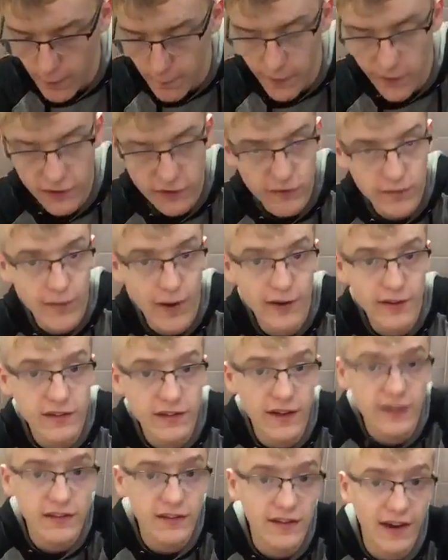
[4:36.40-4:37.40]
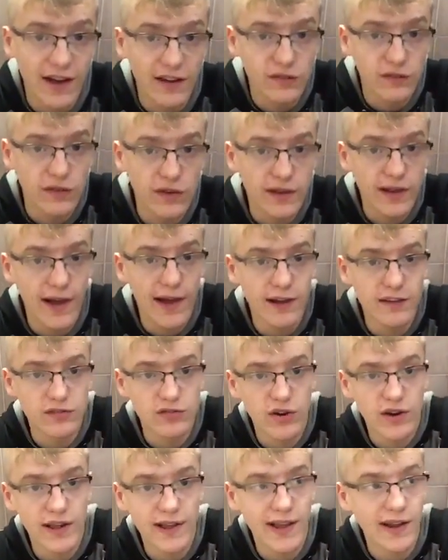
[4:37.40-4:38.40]
But yeah, editing tonight's vlog guys,
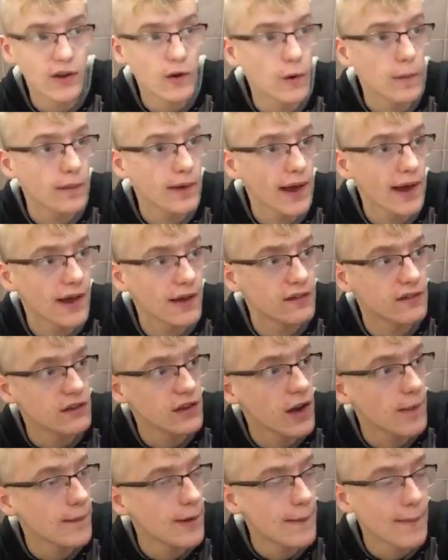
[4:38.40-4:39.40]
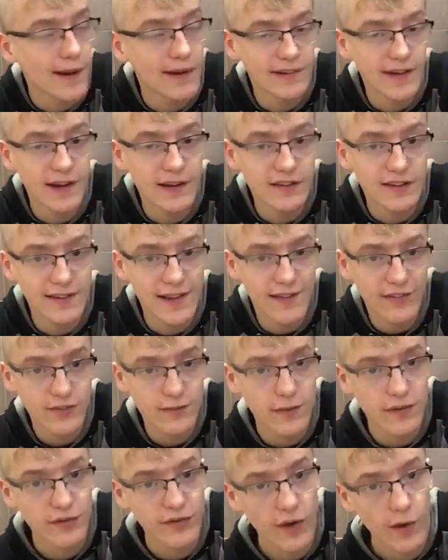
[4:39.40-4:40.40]
trying to get it up guys. Got my mobile data left
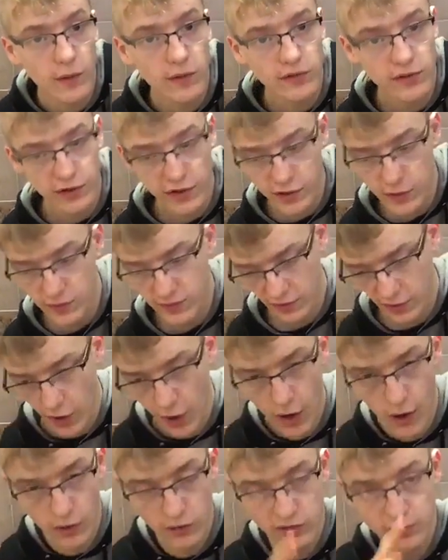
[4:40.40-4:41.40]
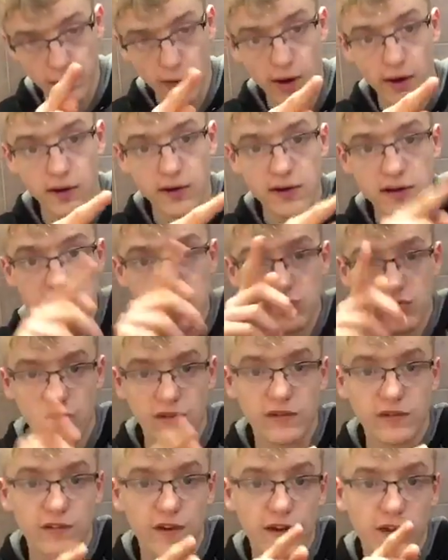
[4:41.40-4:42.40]
on my phone, so I can use like a hotspot,
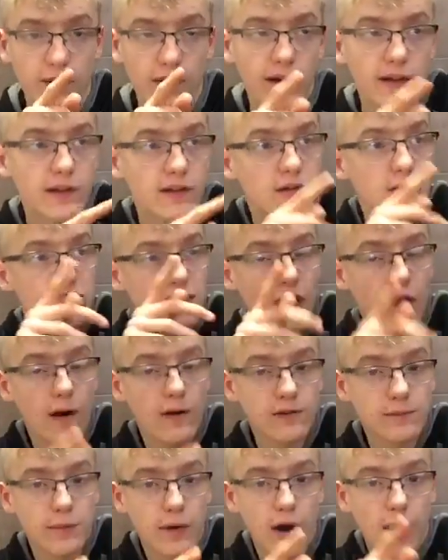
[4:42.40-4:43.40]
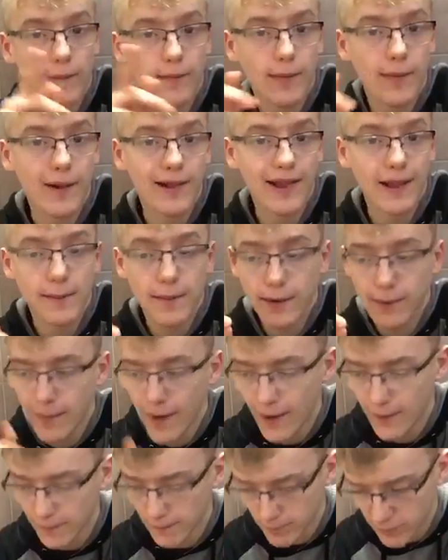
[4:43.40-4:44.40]
transfer like use a hotspot on my
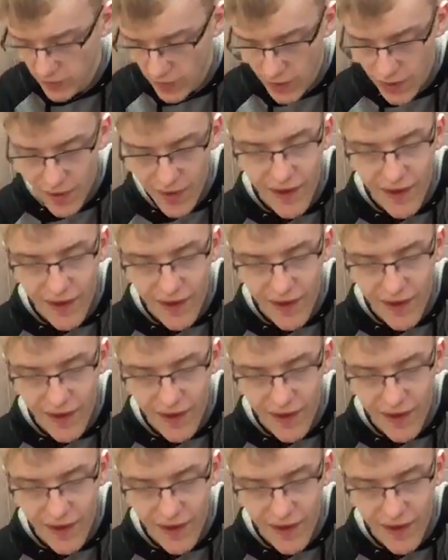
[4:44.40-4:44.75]
MacBook,